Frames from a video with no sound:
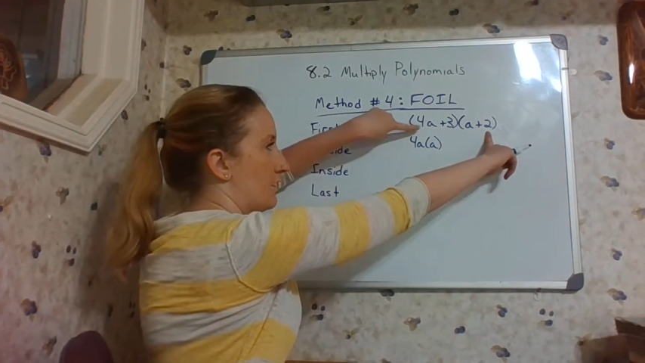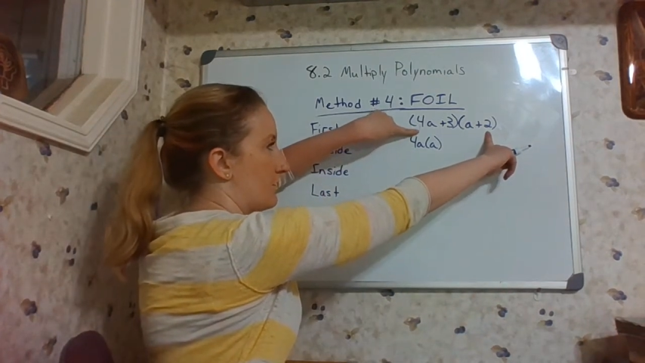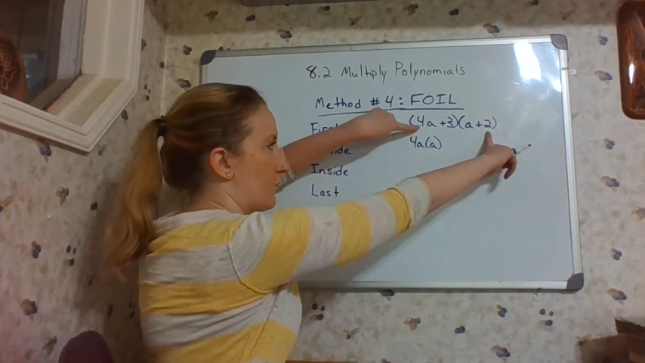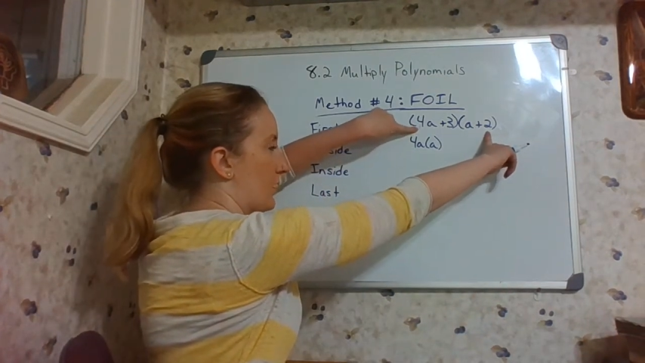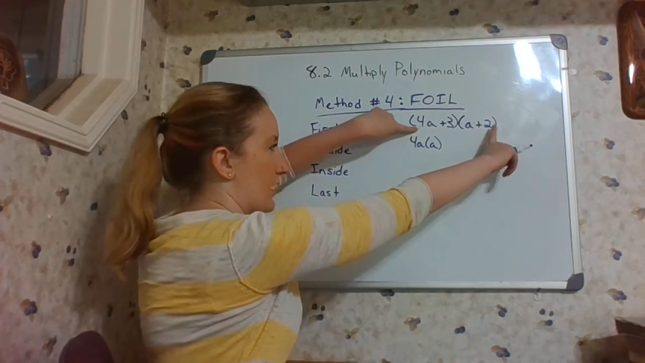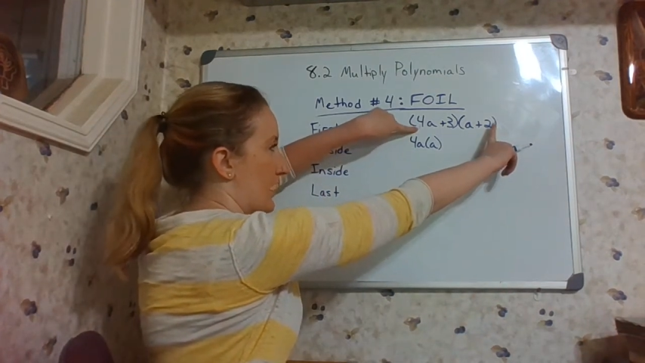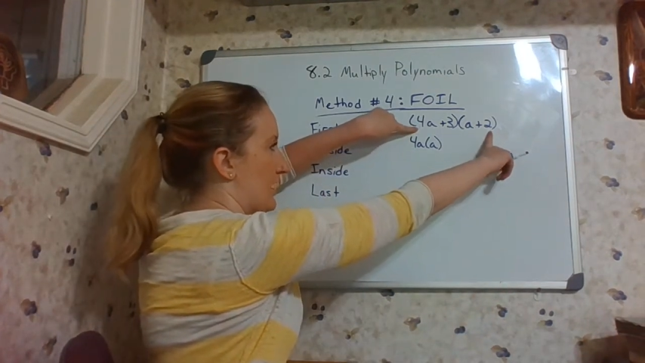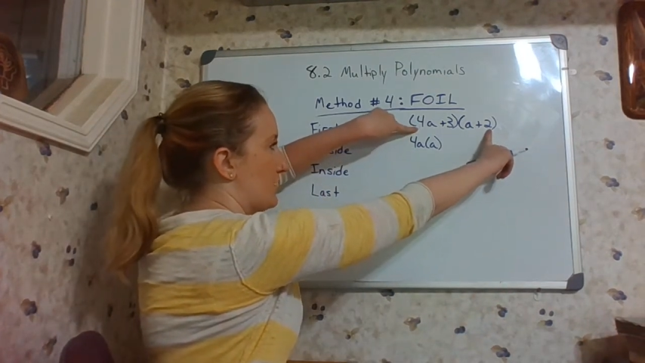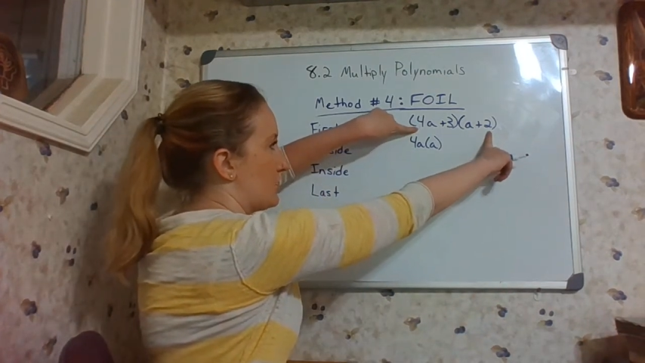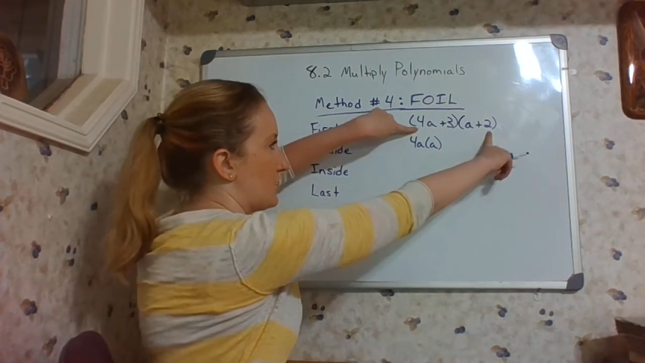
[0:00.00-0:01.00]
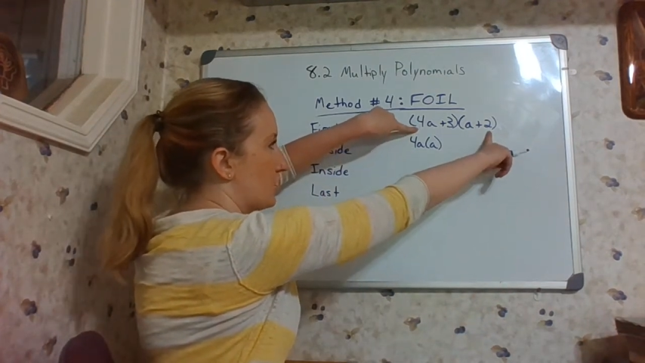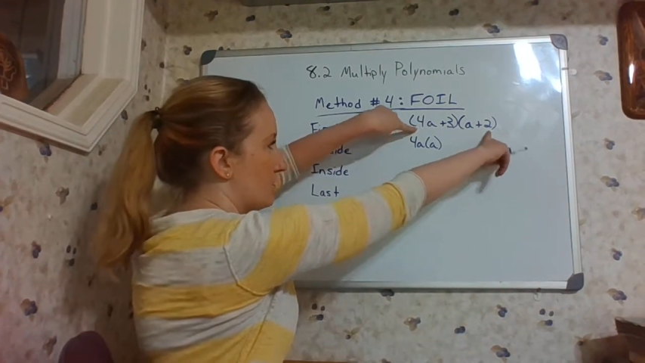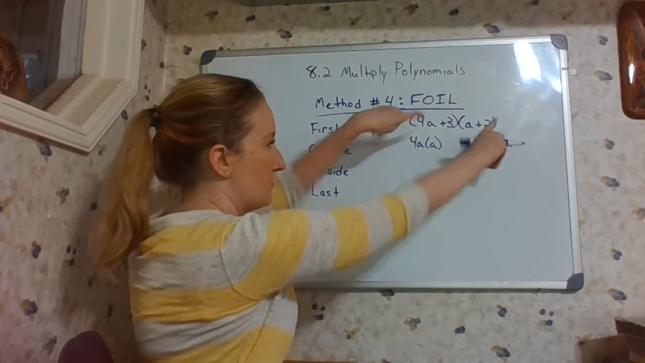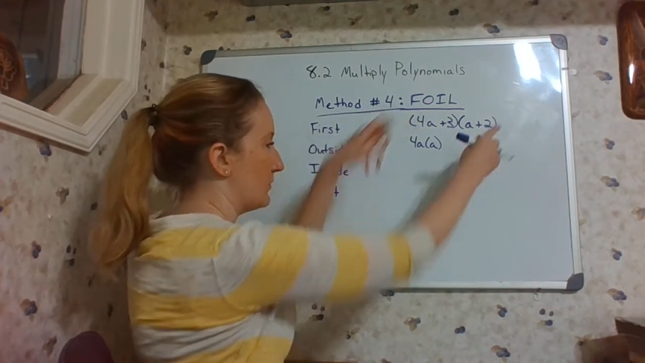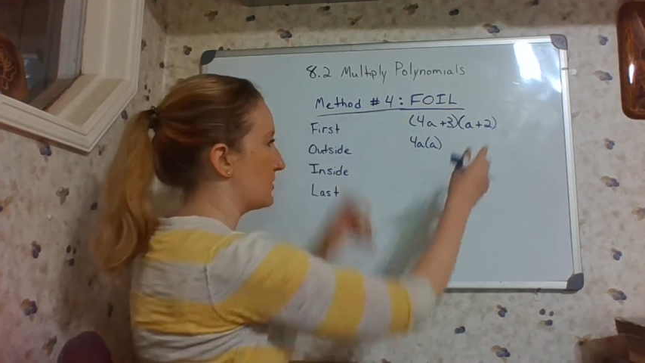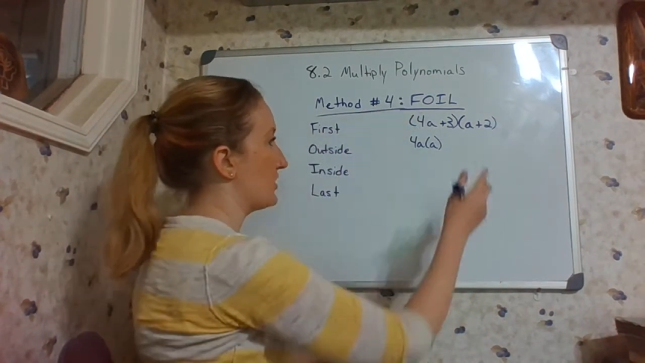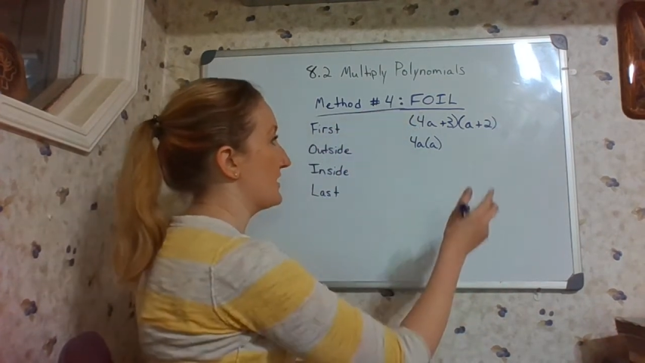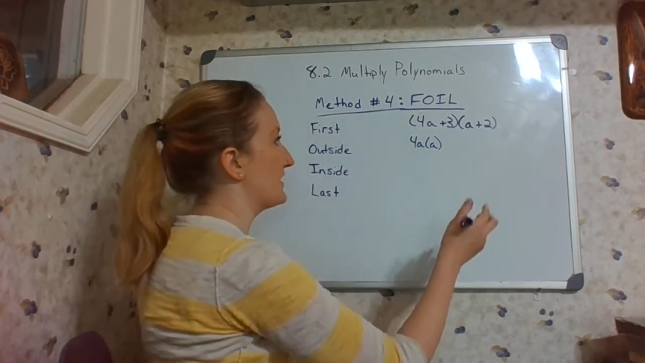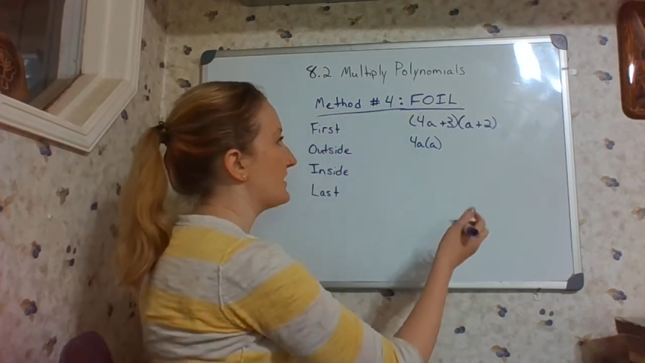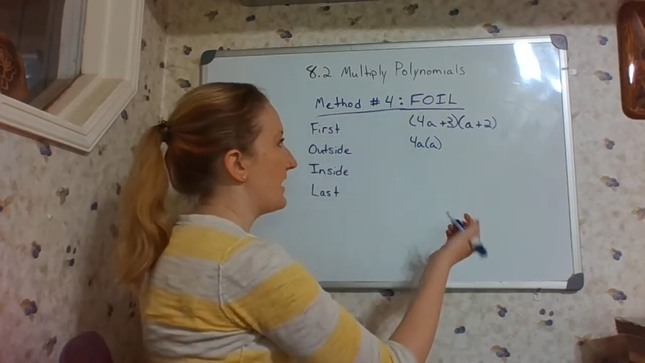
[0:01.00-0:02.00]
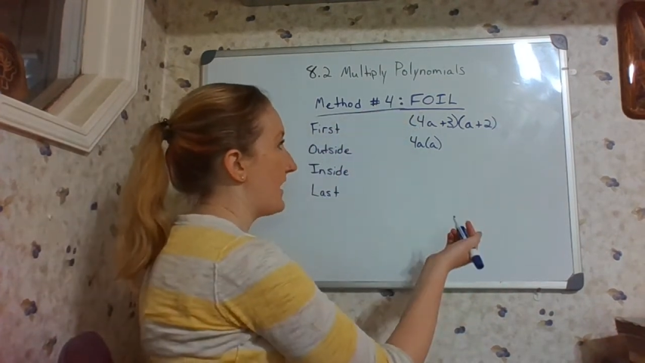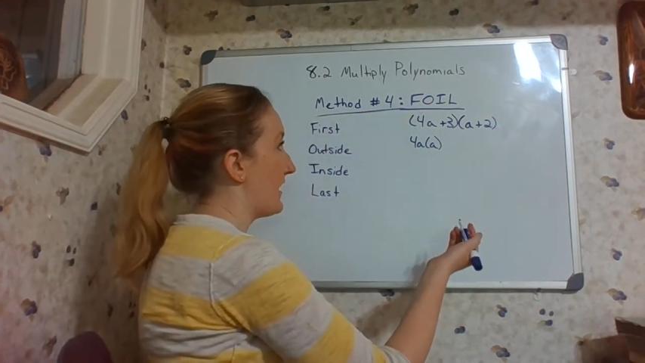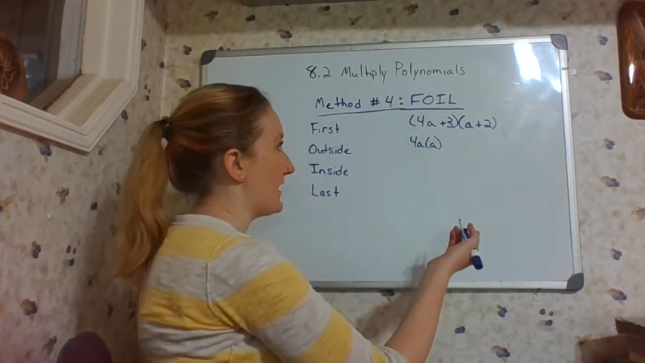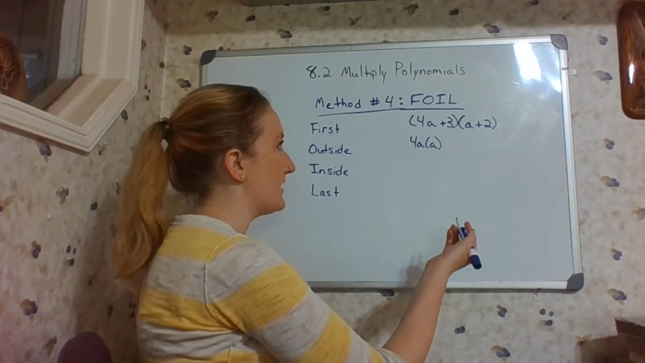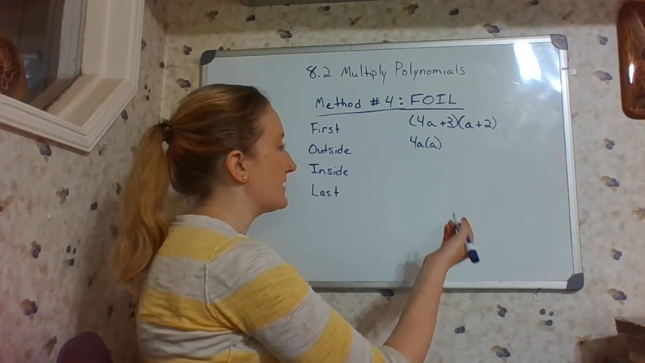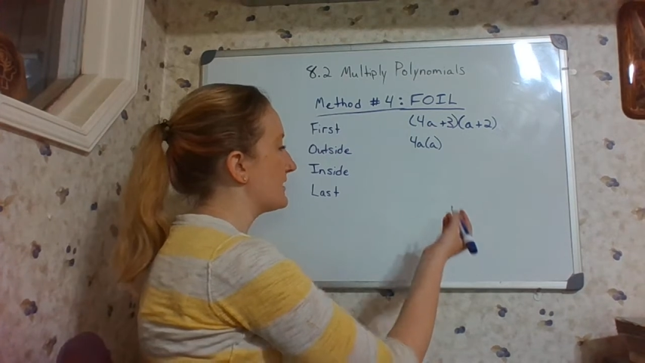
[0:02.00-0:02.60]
4a and 2, which is 8a.